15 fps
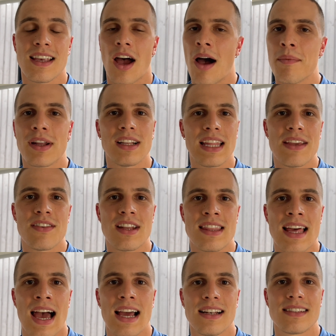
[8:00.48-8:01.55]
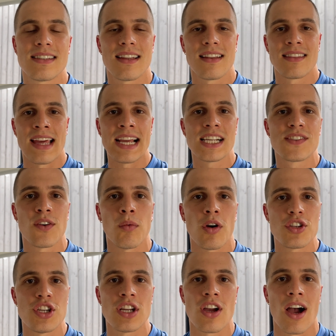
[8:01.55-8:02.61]
I'm going to leave it at that. Thanks for
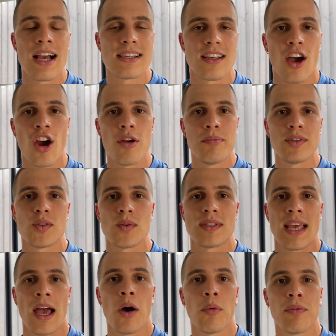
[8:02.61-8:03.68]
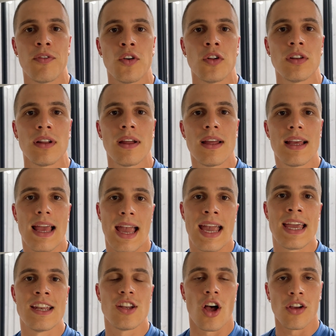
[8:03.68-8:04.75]
watching, guys. I hope this was helpful
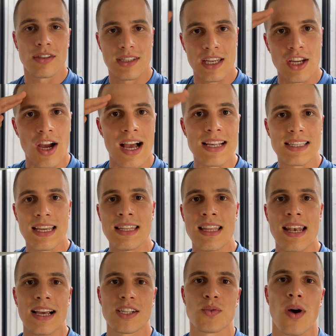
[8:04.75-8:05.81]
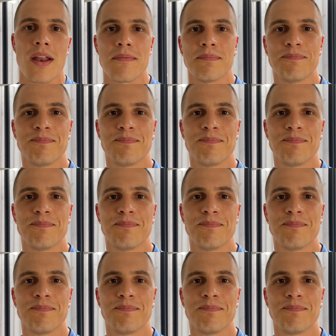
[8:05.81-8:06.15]
and I'll see you guys in the next one.